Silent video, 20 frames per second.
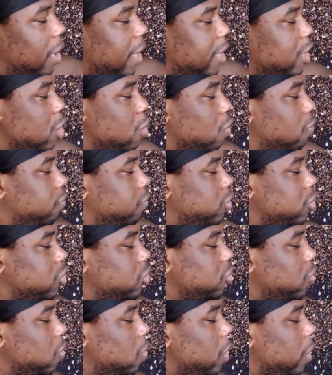know for
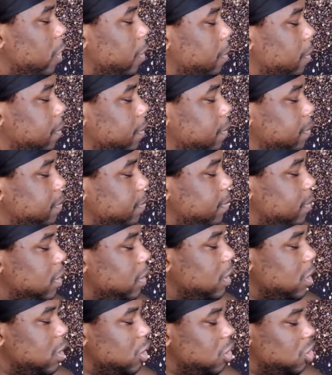sure.
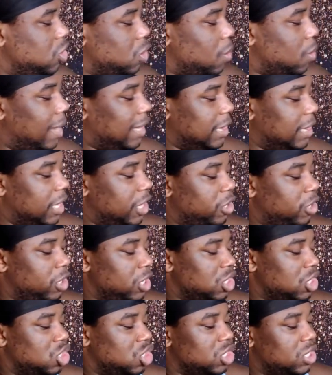So I
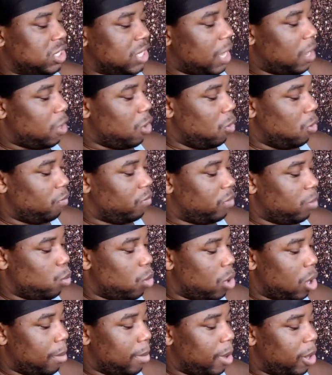literally just got home from
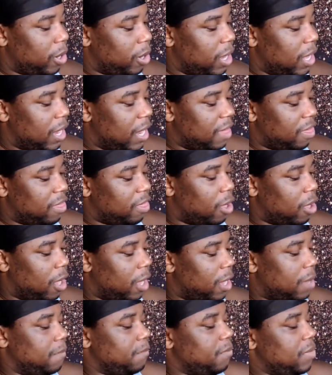Walmart, and I
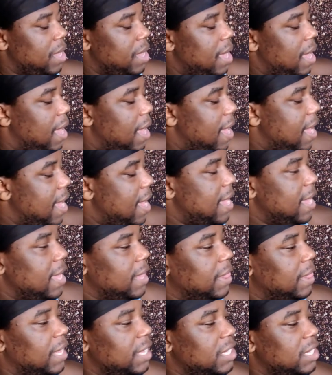thought, hey,
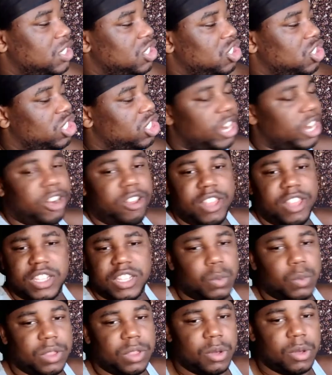let's share
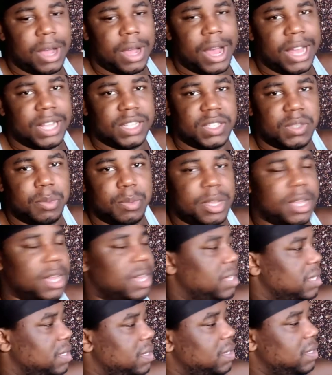this with you guys,
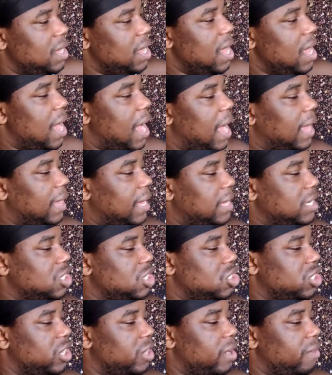because I like to
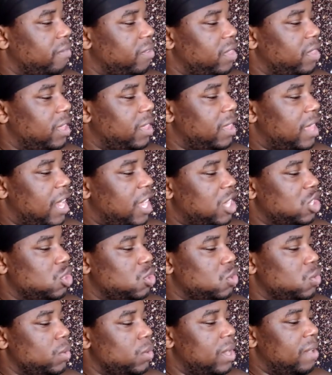share everything that I
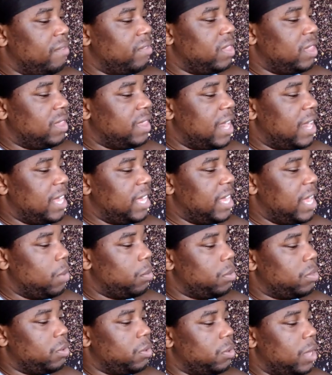do and everything that I get
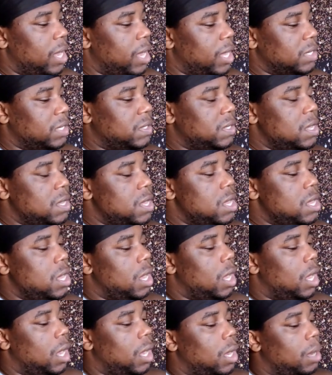with you guys.
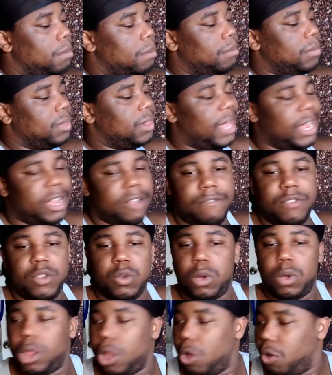Like a few
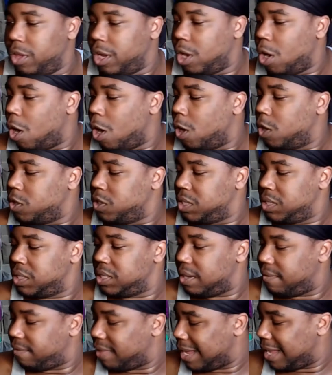clothing hauls and
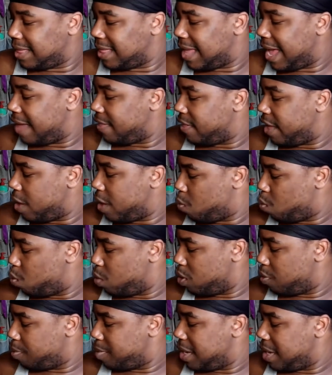stuff like that that will be